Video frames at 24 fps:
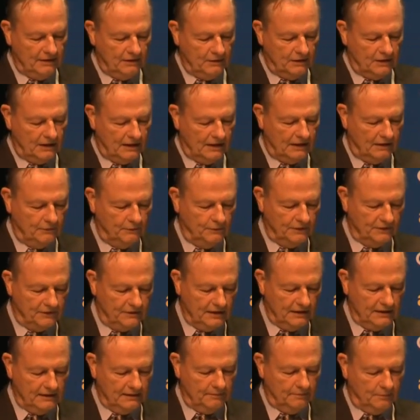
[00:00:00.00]
with
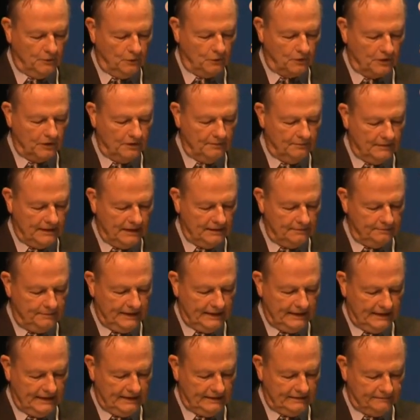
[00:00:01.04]
boredom and
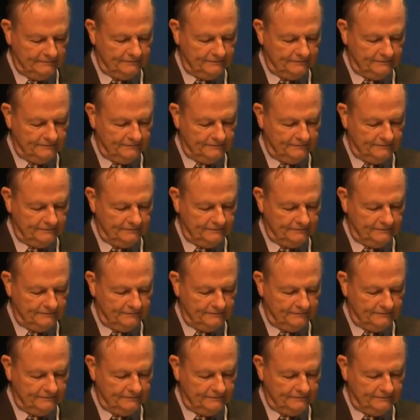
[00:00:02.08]
pain.